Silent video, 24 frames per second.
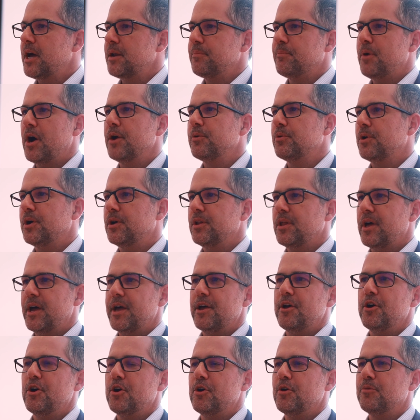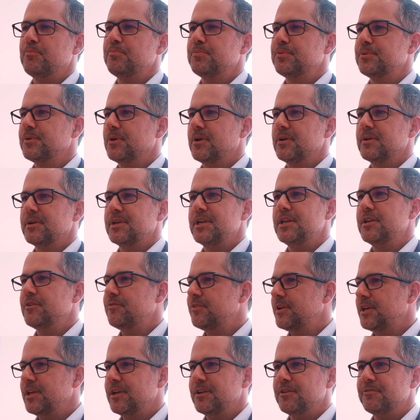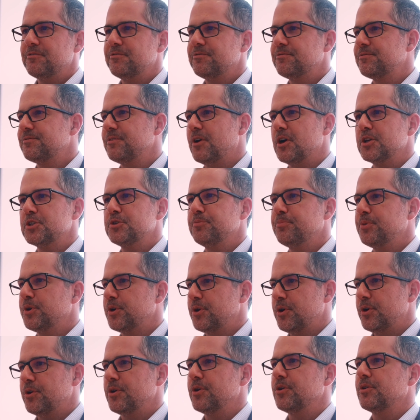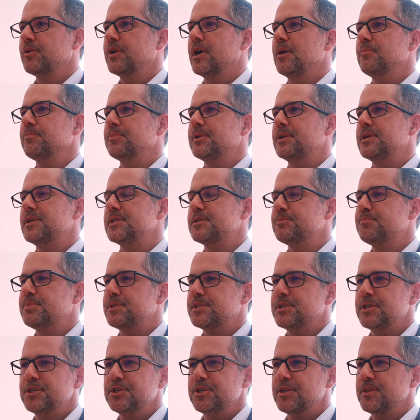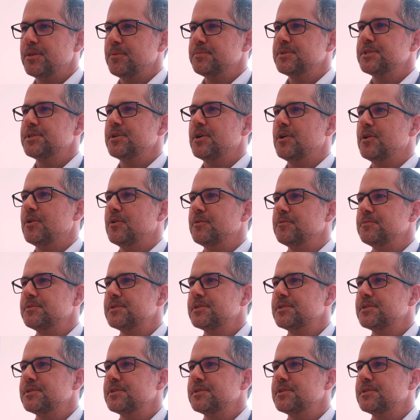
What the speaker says: of my role, I help innovative entrepreneurial companies position themselves